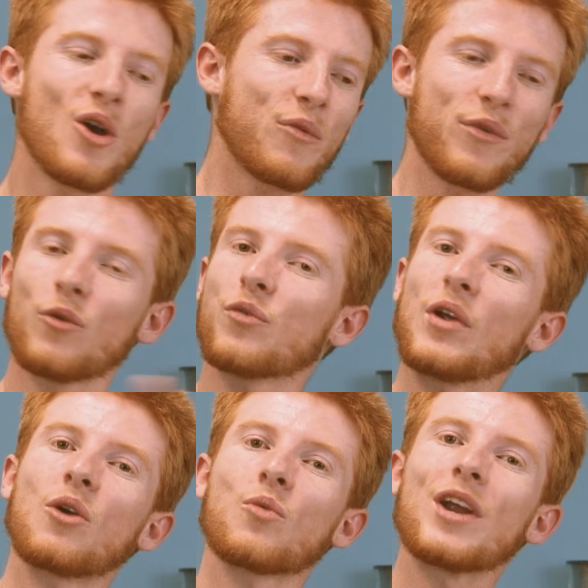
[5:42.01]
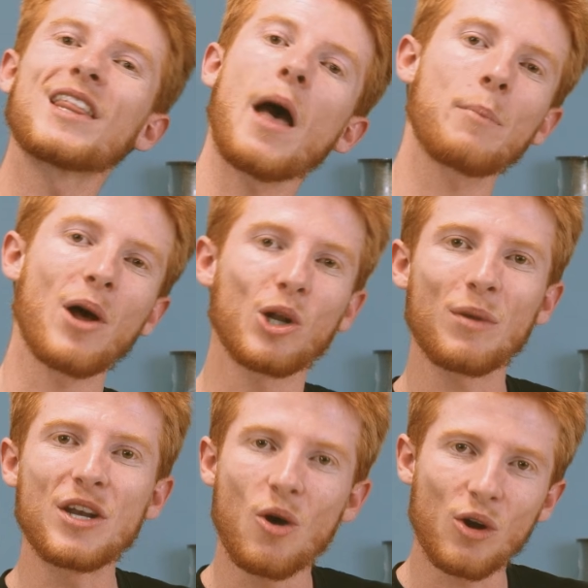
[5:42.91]
feel free to ring that bell to
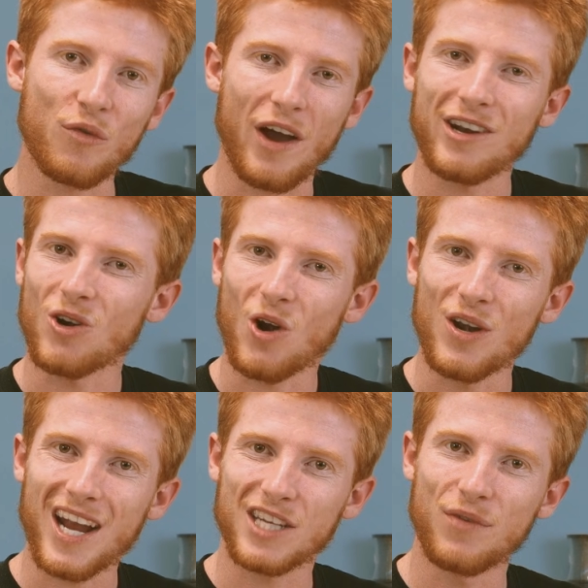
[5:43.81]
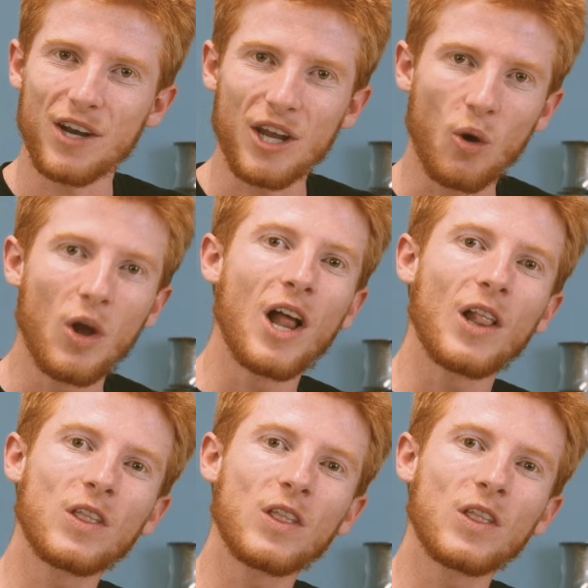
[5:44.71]
be notified on our next video.